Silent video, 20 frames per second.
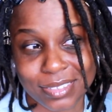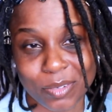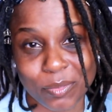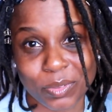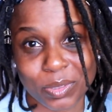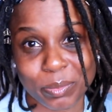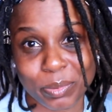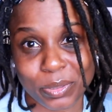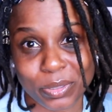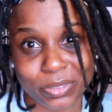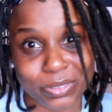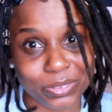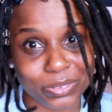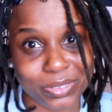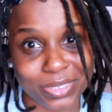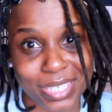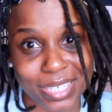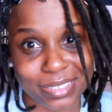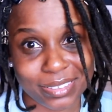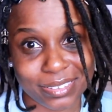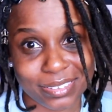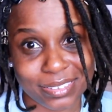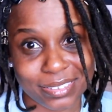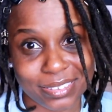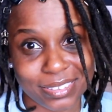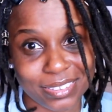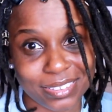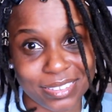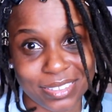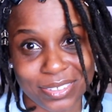I want to put on a new set.
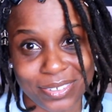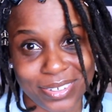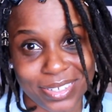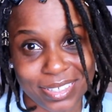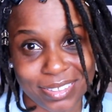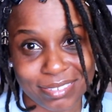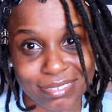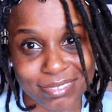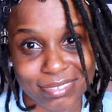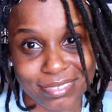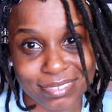This is annoying.